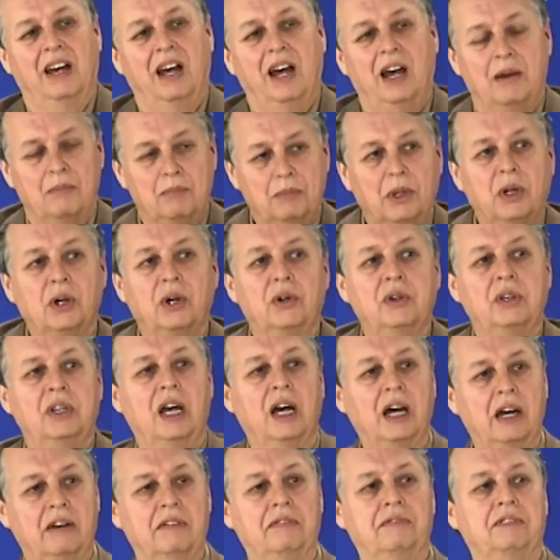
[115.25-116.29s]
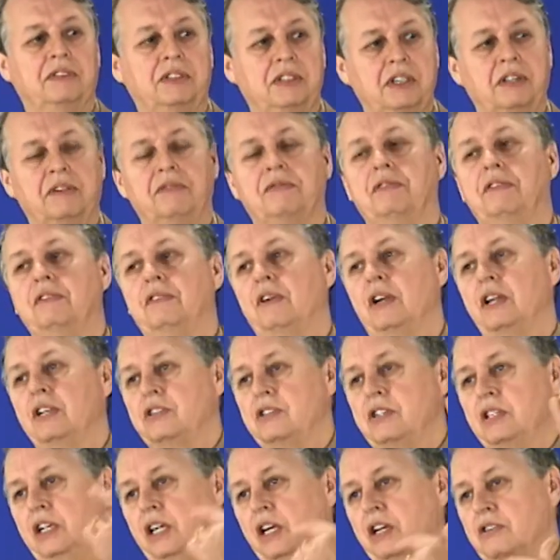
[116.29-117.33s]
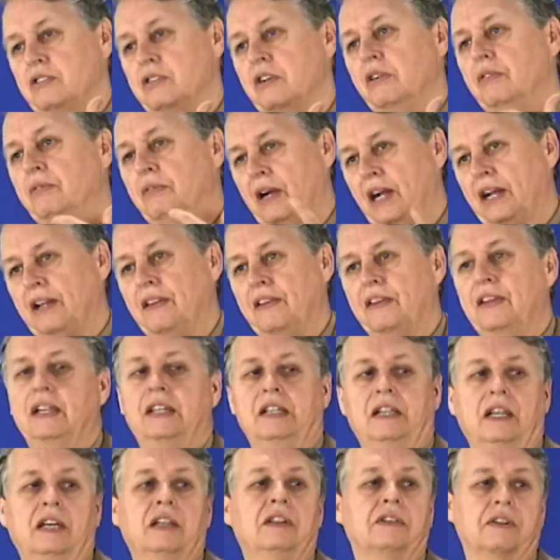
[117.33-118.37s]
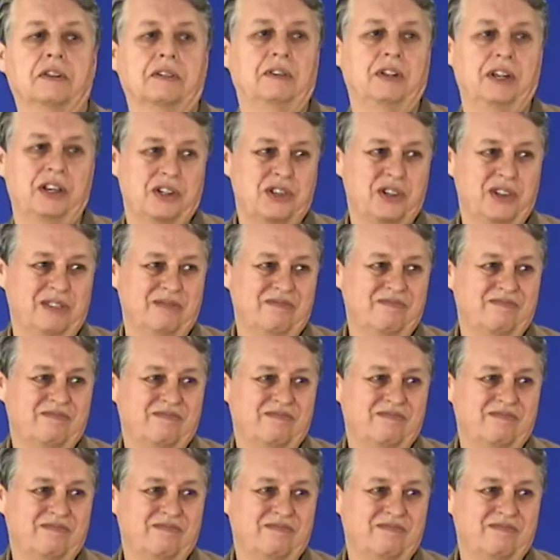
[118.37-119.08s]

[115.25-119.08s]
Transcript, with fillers: a mode of differentiation rather than integration.